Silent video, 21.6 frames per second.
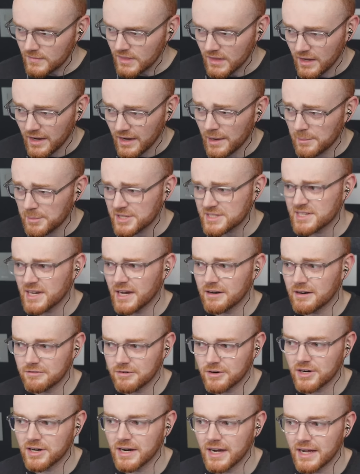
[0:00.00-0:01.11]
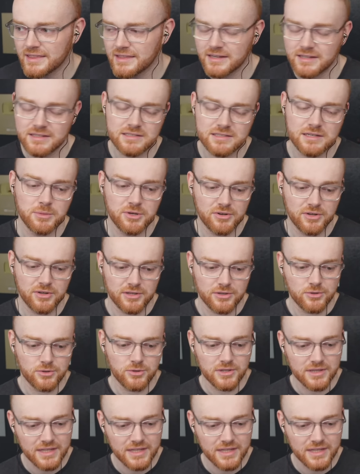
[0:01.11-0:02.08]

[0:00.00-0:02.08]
I'm excited for it. I think it's going to be really cool.